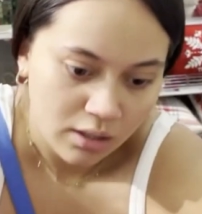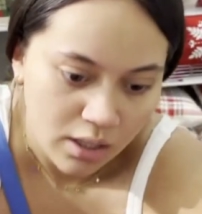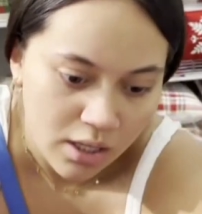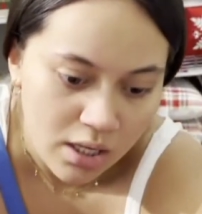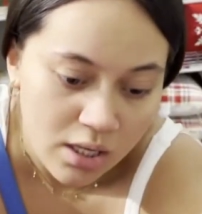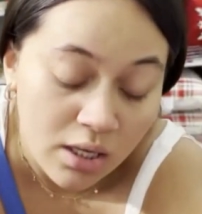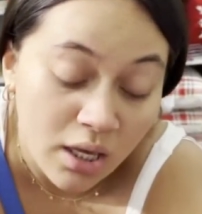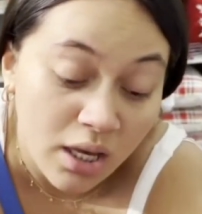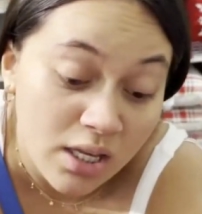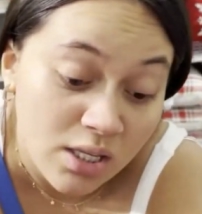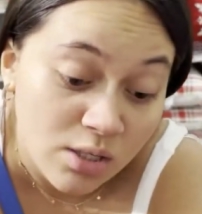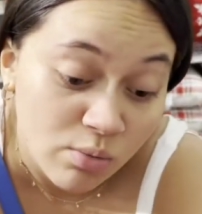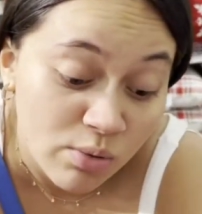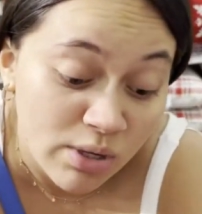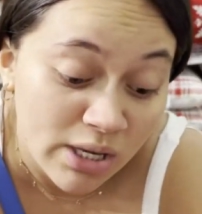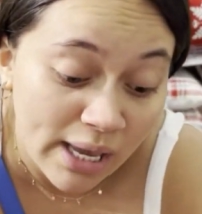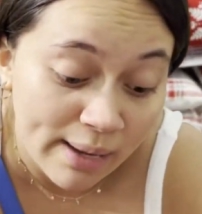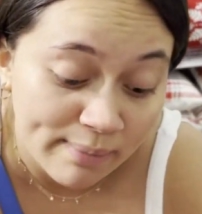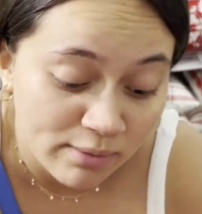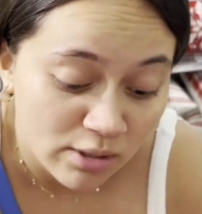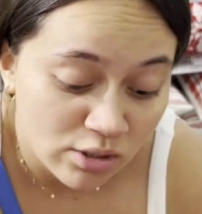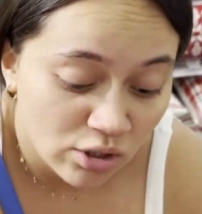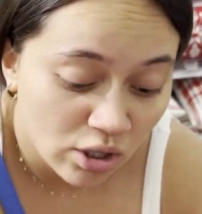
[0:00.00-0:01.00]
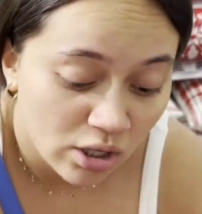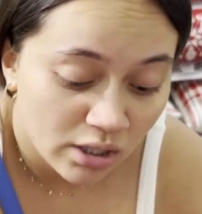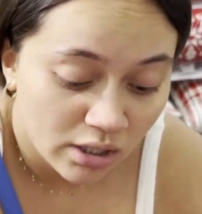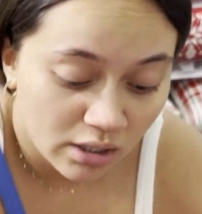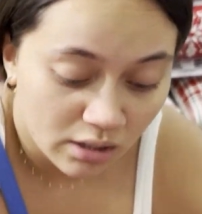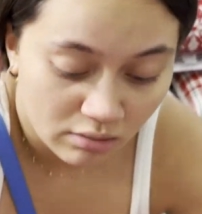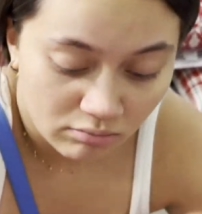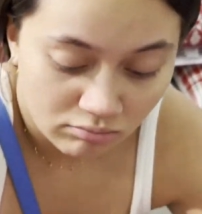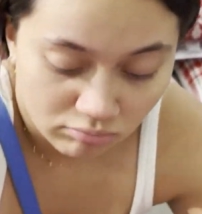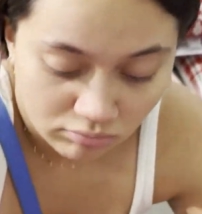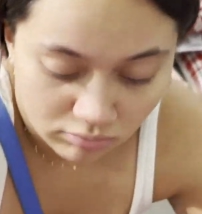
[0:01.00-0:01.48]
Target yes, after being at TJ
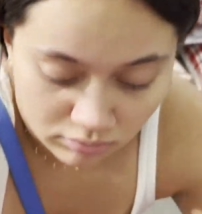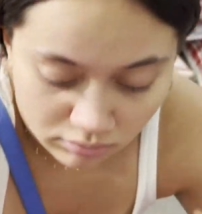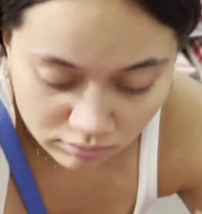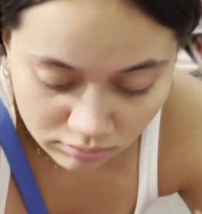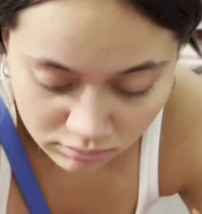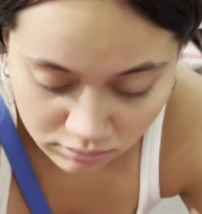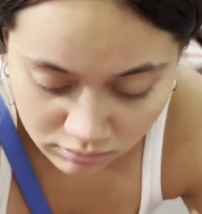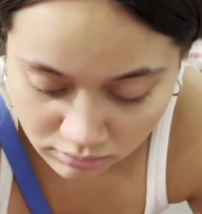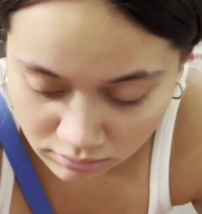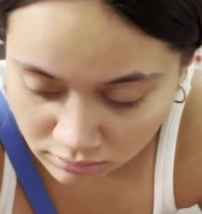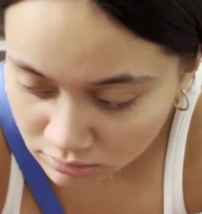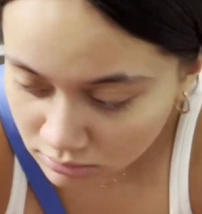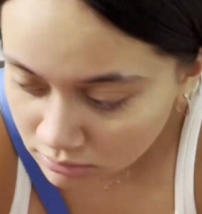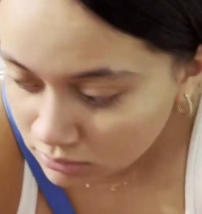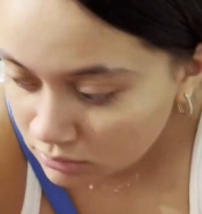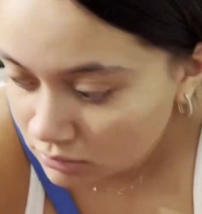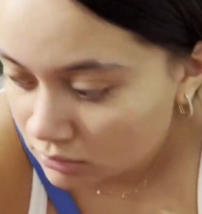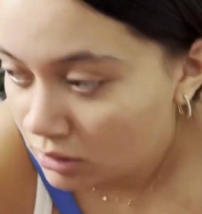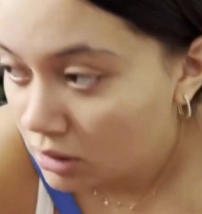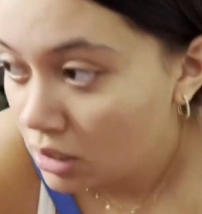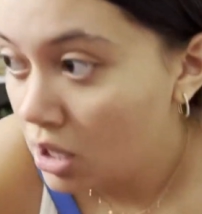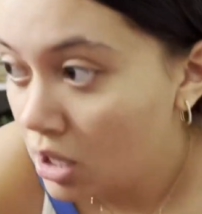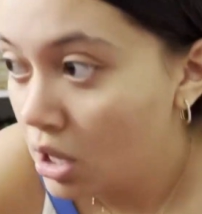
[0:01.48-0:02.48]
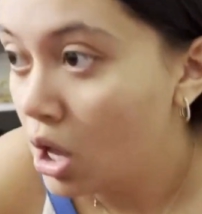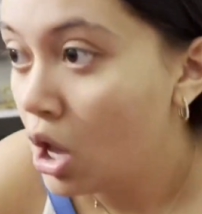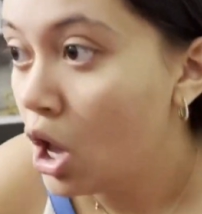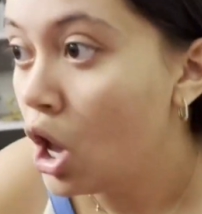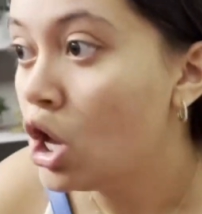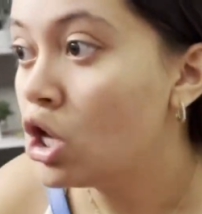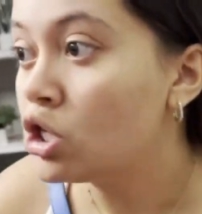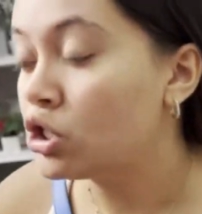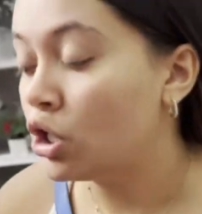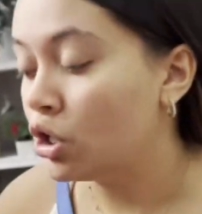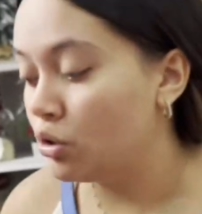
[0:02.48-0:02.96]
Maxx. Show them every little thing that
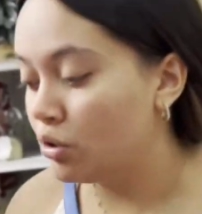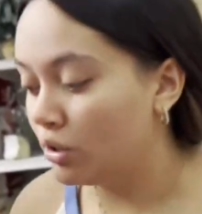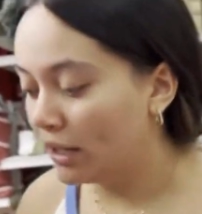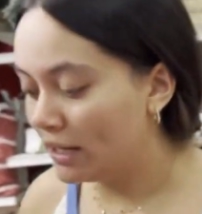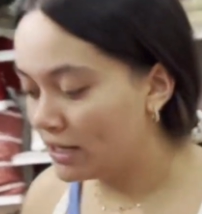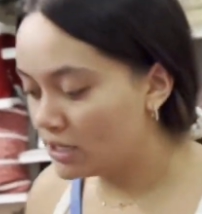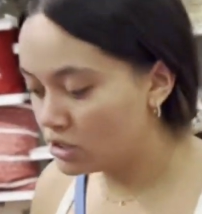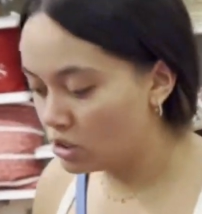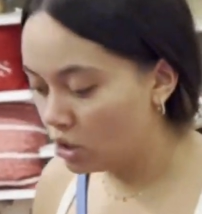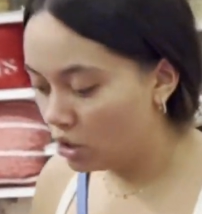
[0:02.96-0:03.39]
we so got so far.